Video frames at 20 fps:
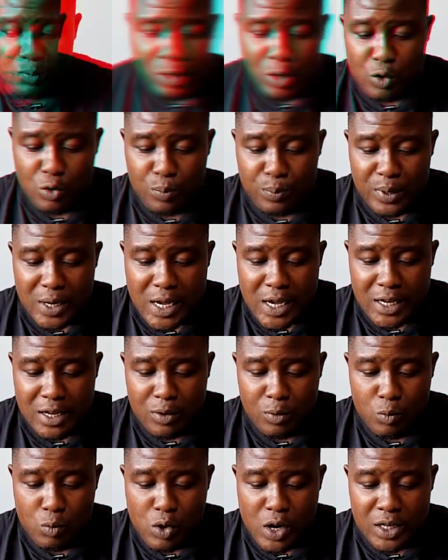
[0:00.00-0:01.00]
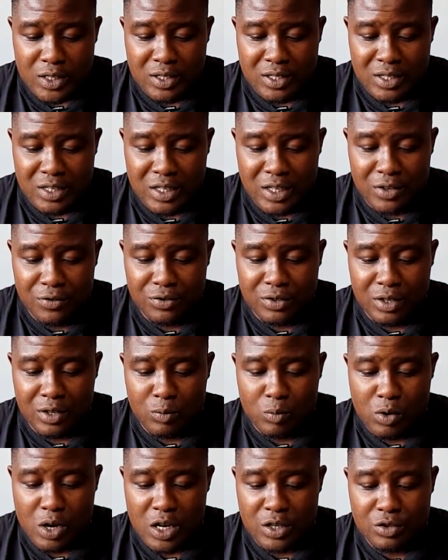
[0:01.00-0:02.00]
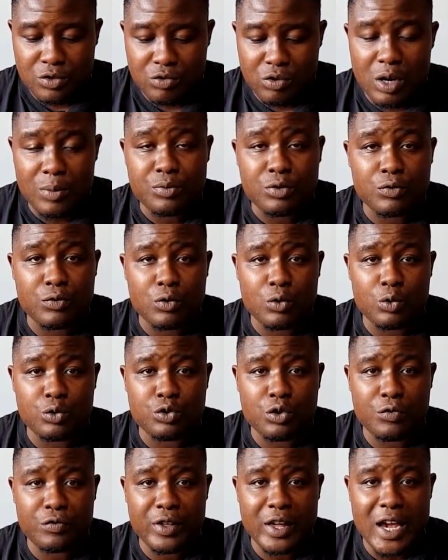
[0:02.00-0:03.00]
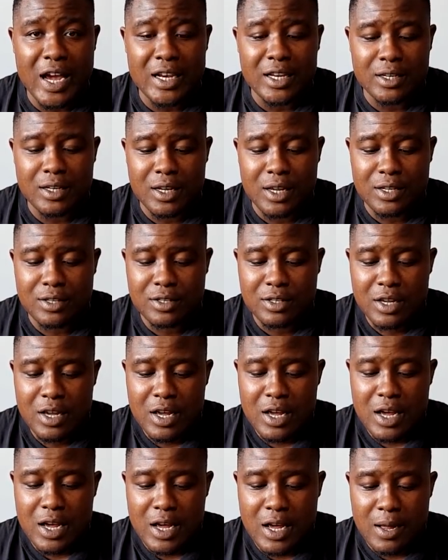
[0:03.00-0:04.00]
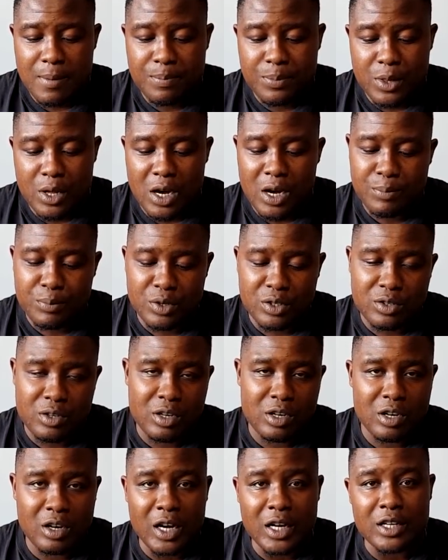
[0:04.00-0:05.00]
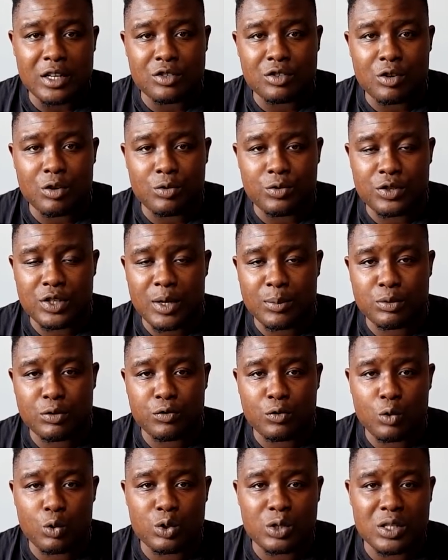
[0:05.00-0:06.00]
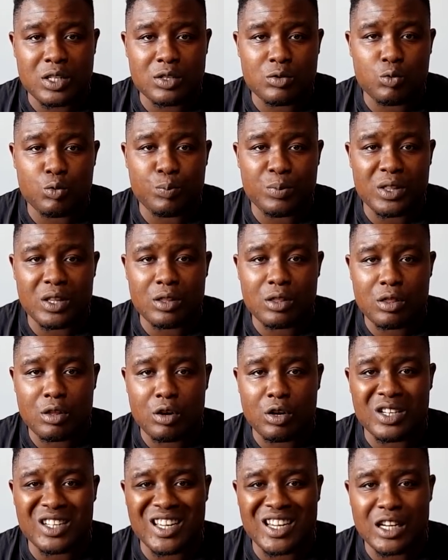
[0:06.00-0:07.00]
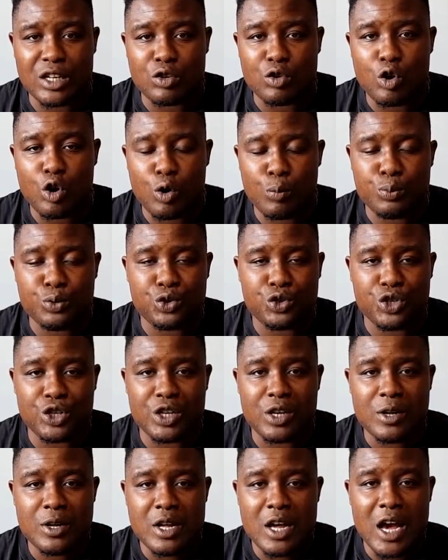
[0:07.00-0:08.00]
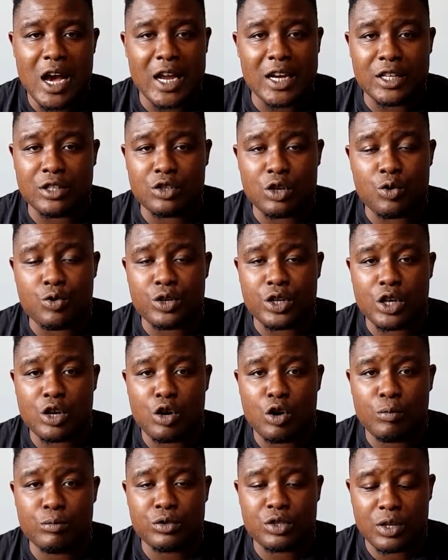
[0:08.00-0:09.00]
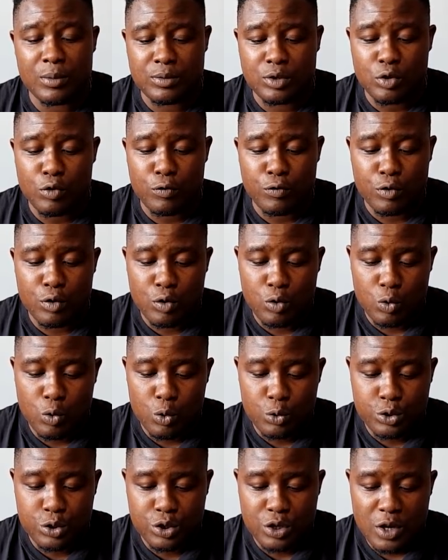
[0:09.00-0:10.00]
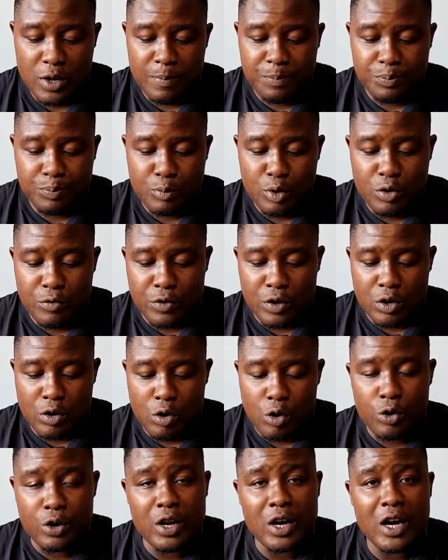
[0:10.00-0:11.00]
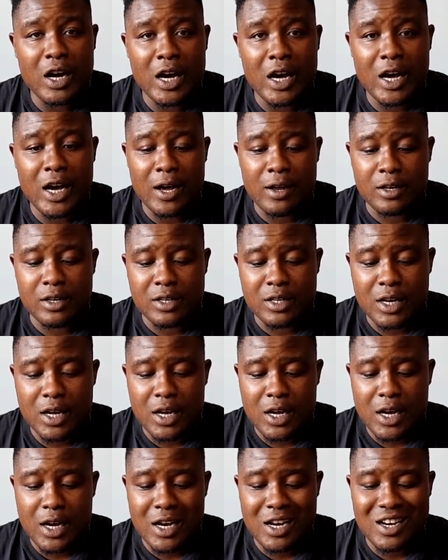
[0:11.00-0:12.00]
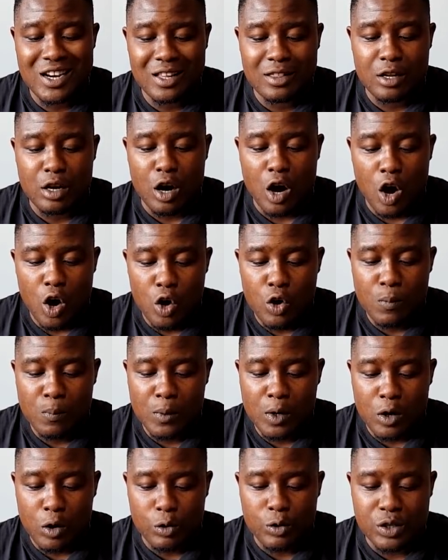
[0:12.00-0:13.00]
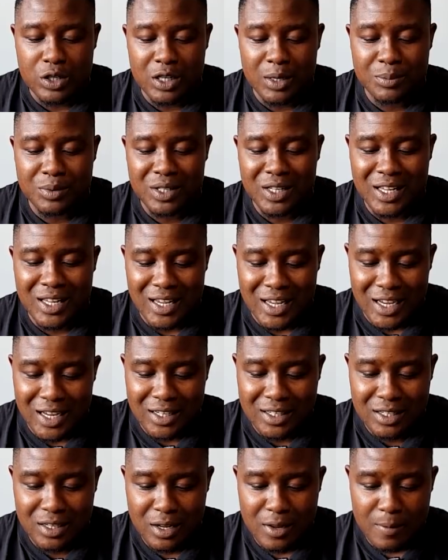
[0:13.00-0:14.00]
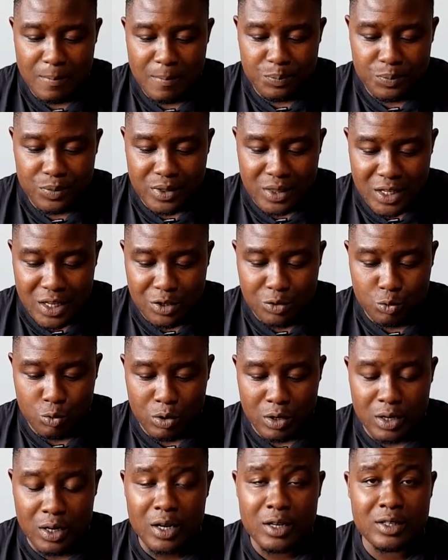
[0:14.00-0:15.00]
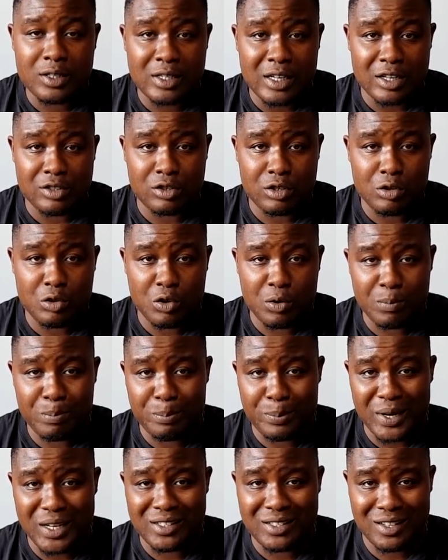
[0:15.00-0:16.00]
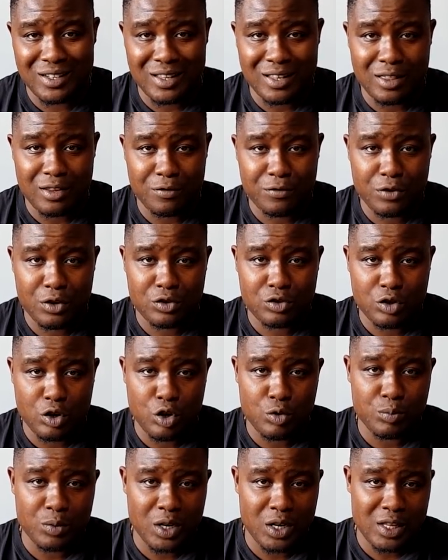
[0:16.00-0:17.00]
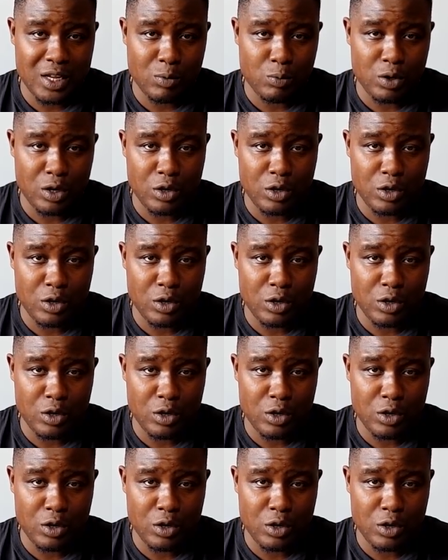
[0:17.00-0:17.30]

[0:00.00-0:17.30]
all black, white sleeves and the white stripes, of course, of the Adidas. I personally like this concept. Of course, this would be the third kit option, and it's only a concept, of course. Moving on, and another home concept kit. This one does look better than the first home kit that we